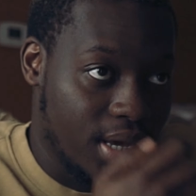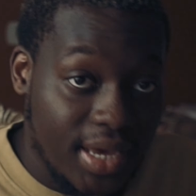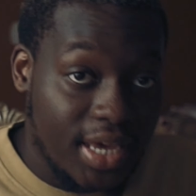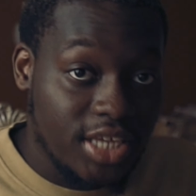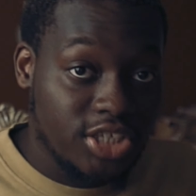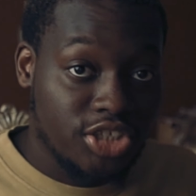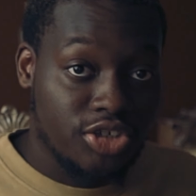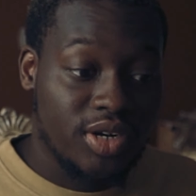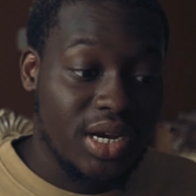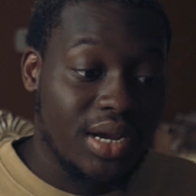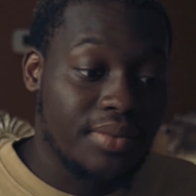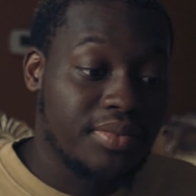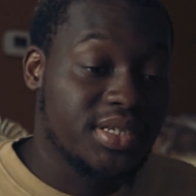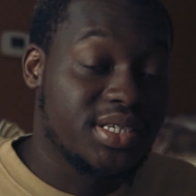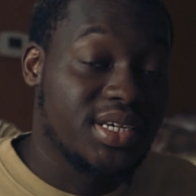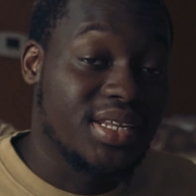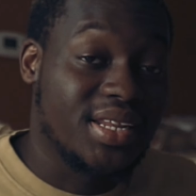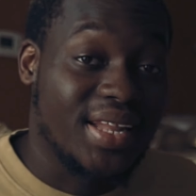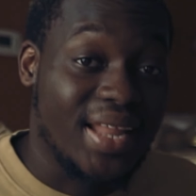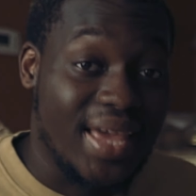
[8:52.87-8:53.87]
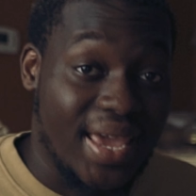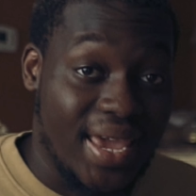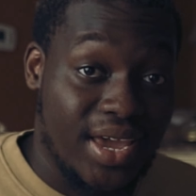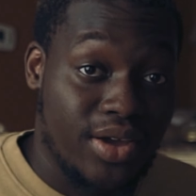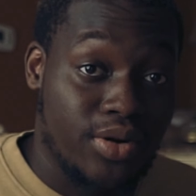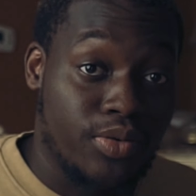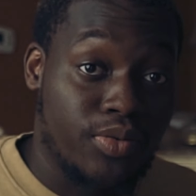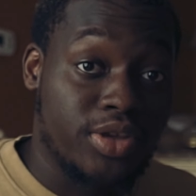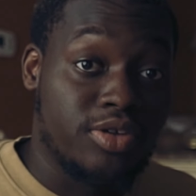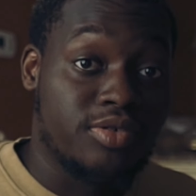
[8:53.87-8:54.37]
Instagram doesn't like
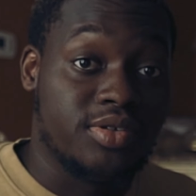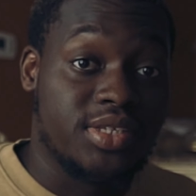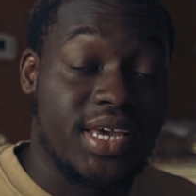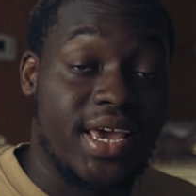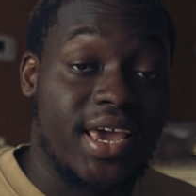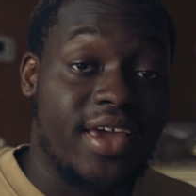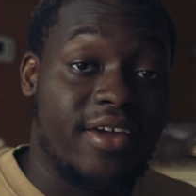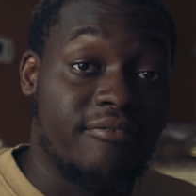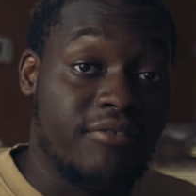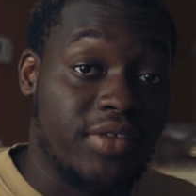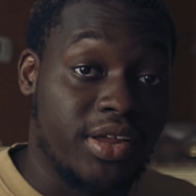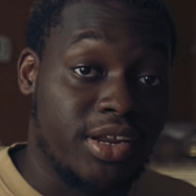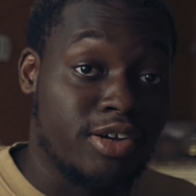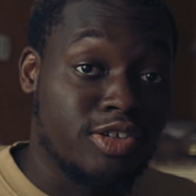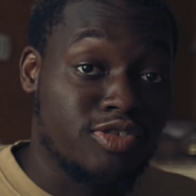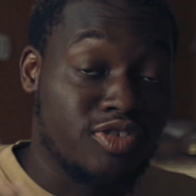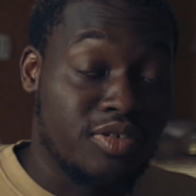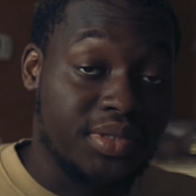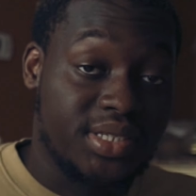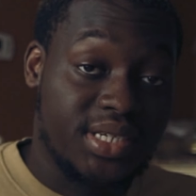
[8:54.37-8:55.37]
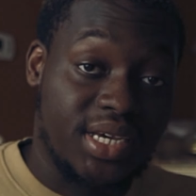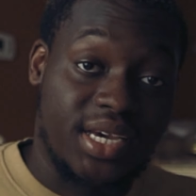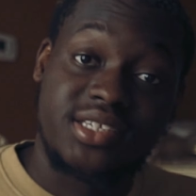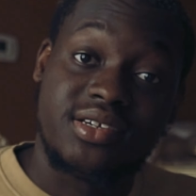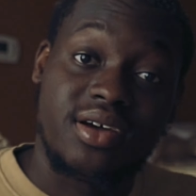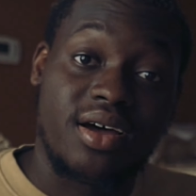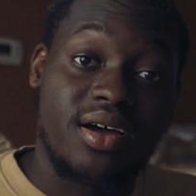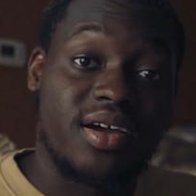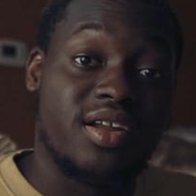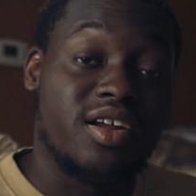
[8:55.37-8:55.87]
when you take videos from
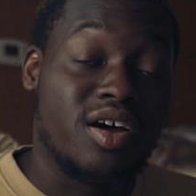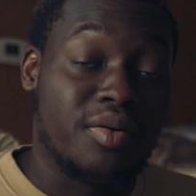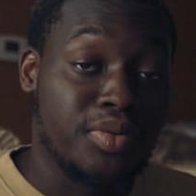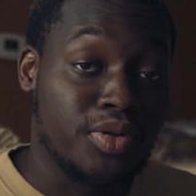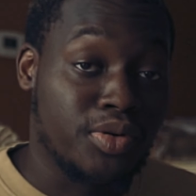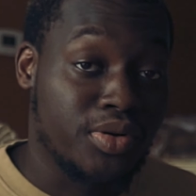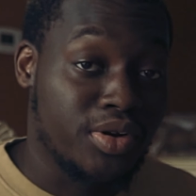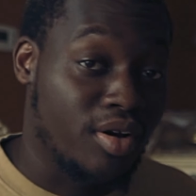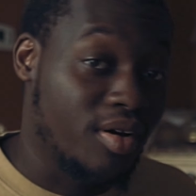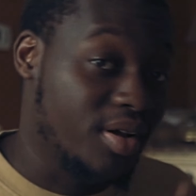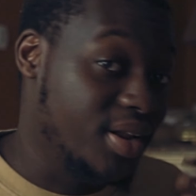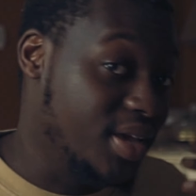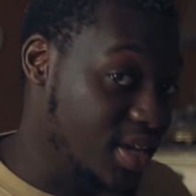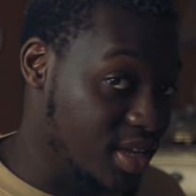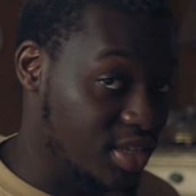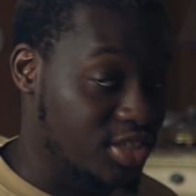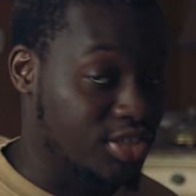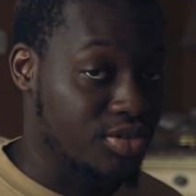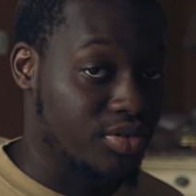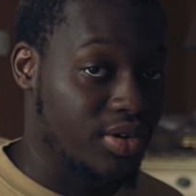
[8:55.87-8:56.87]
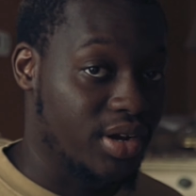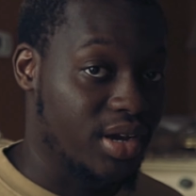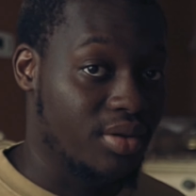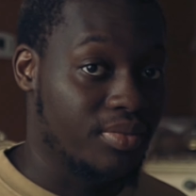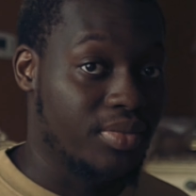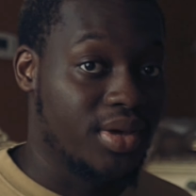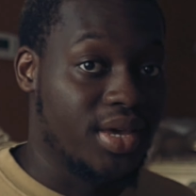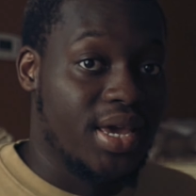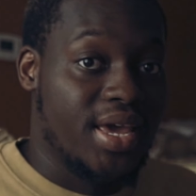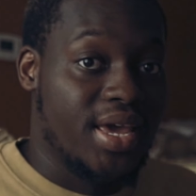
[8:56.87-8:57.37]
TikTok and upload it on Instagram.